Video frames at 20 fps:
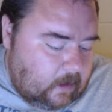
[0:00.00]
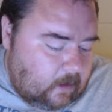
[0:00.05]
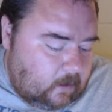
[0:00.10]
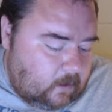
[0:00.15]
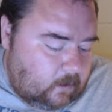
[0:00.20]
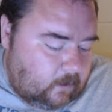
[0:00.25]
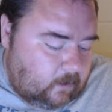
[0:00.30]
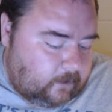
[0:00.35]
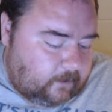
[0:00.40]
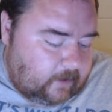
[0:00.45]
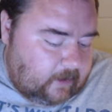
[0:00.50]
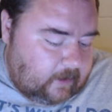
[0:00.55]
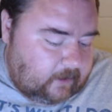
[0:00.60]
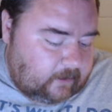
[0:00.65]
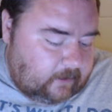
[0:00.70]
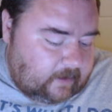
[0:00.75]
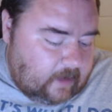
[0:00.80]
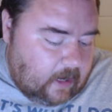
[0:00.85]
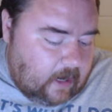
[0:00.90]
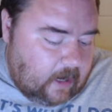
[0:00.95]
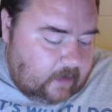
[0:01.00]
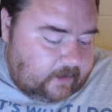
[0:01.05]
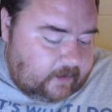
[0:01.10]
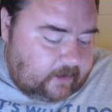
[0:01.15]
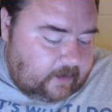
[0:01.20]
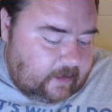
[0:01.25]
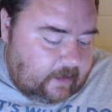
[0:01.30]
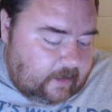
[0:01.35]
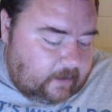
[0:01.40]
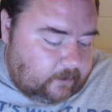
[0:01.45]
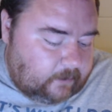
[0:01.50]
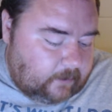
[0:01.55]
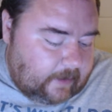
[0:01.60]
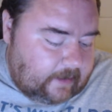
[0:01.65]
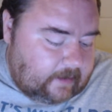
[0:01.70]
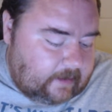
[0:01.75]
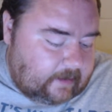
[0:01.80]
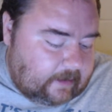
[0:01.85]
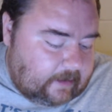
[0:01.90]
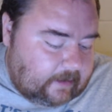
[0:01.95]
Ooh, finished with
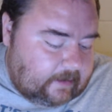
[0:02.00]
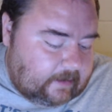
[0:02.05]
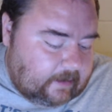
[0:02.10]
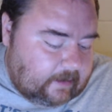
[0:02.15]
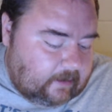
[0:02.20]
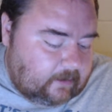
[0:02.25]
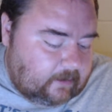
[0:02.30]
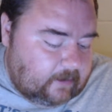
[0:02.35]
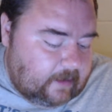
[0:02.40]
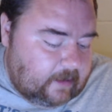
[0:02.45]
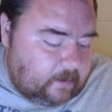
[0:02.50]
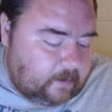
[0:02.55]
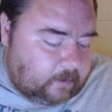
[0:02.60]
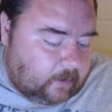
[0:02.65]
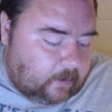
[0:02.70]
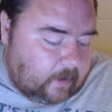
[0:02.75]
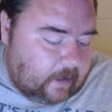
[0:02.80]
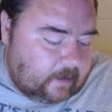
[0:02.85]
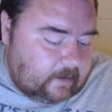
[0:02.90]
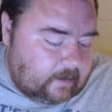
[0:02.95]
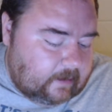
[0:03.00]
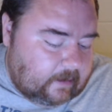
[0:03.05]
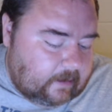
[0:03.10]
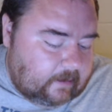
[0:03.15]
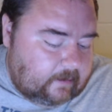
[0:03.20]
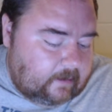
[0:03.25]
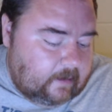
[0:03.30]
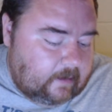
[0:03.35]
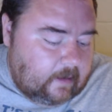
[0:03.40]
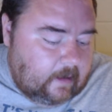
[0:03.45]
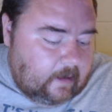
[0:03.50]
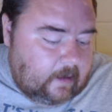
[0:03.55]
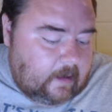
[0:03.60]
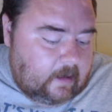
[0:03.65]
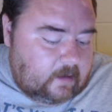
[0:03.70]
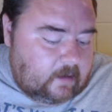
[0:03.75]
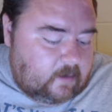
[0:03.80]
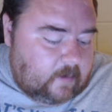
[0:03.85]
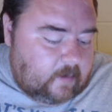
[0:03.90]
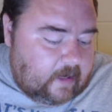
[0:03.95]
oxygen-enriched accelerated process.
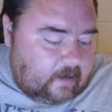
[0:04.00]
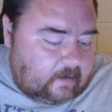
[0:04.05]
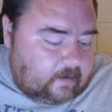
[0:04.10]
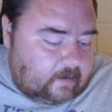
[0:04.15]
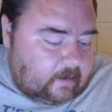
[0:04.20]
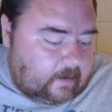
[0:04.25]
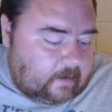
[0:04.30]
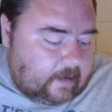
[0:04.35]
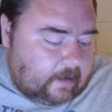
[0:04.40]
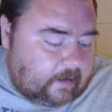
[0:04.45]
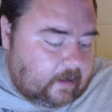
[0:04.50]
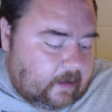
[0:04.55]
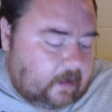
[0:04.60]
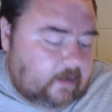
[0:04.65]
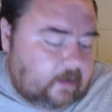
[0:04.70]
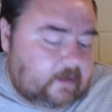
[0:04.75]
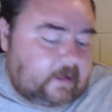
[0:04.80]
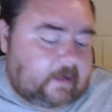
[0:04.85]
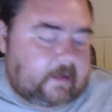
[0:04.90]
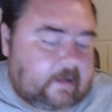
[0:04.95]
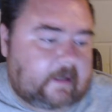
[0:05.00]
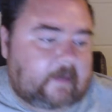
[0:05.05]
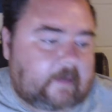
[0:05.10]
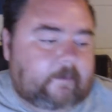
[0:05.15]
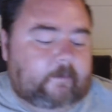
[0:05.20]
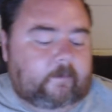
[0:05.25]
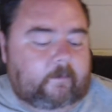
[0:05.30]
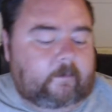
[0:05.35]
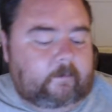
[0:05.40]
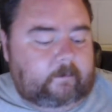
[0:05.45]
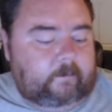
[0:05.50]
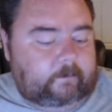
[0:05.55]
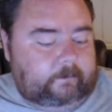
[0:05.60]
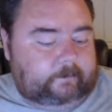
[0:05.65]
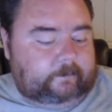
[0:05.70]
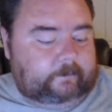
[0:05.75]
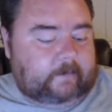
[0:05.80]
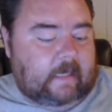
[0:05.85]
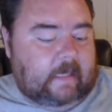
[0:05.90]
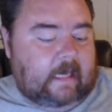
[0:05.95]
So, maybe it's the technology thing.
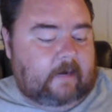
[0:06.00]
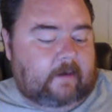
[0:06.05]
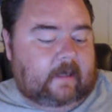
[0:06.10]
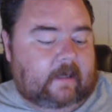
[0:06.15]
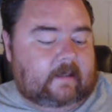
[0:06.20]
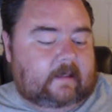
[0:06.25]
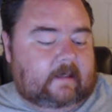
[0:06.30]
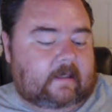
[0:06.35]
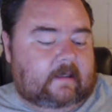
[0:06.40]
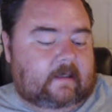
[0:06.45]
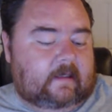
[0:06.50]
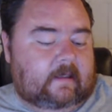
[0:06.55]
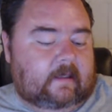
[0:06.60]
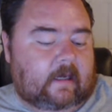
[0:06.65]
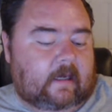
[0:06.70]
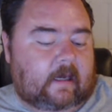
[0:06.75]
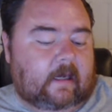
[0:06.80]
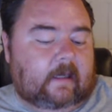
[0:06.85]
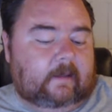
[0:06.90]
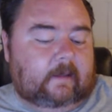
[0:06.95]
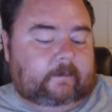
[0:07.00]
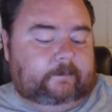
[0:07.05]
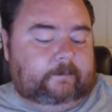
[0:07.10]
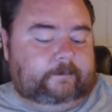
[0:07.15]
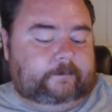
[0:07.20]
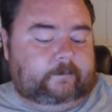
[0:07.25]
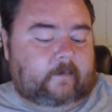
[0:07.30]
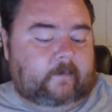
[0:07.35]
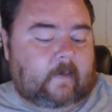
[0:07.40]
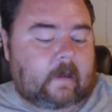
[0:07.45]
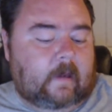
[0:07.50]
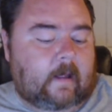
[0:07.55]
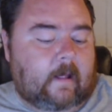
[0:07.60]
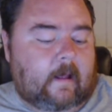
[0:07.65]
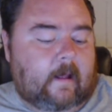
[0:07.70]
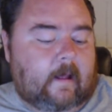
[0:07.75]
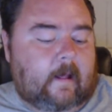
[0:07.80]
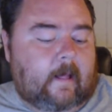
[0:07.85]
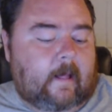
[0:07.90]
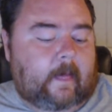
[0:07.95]
Anyways, this is
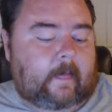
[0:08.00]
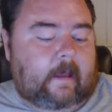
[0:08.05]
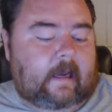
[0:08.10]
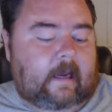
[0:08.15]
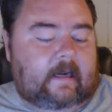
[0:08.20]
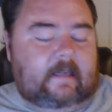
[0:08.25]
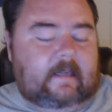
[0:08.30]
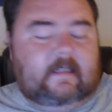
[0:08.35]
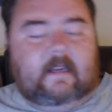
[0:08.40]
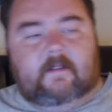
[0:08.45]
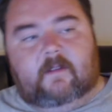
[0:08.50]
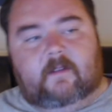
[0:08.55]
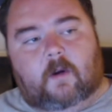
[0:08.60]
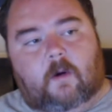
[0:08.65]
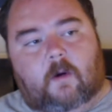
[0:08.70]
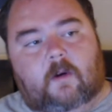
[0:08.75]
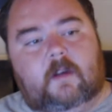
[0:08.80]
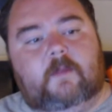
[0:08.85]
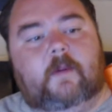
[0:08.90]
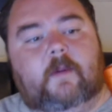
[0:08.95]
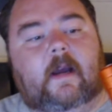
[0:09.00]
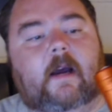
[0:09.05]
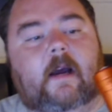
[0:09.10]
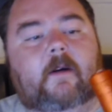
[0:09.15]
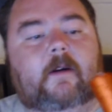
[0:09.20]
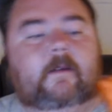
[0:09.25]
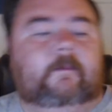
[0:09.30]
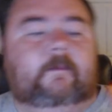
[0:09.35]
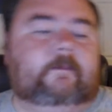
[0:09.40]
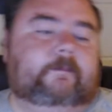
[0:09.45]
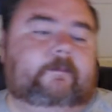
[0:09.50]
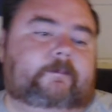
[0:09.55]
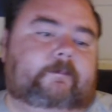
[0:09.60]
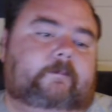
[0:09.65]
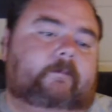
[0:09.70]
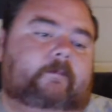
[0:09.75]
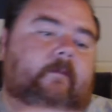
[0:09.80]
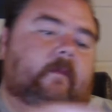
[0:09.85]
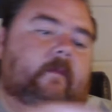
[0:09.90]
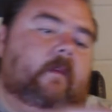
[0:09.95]
87 horsepower.
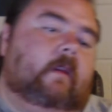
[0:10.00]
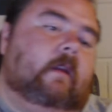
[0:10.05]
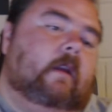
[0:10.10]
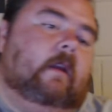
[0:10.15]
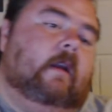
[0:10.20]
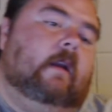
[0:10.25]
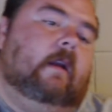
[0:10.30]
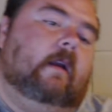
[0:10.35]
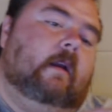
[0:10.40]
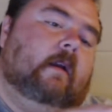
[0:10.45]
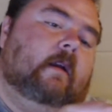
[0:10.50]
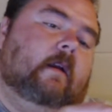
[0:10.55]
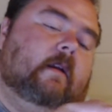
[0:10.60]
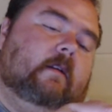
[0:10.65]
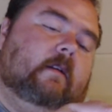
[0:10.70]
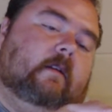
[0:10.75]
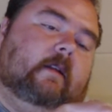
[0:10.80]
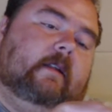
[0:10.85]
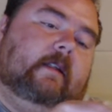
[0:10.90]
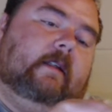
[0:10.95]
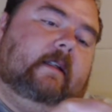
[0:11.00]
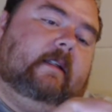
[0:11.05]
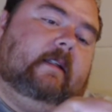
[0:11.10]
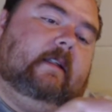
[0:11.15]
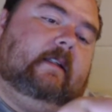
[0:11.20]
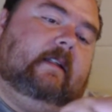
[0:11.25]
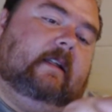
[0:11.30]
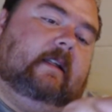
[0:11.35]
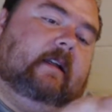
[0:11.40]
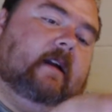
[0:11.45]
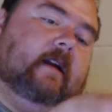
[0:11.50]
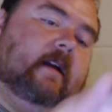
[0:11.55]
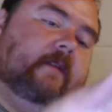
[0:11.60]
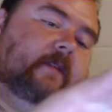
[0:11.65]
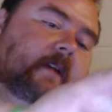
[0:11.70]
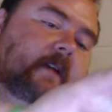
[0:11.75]
So, let's get this thing off and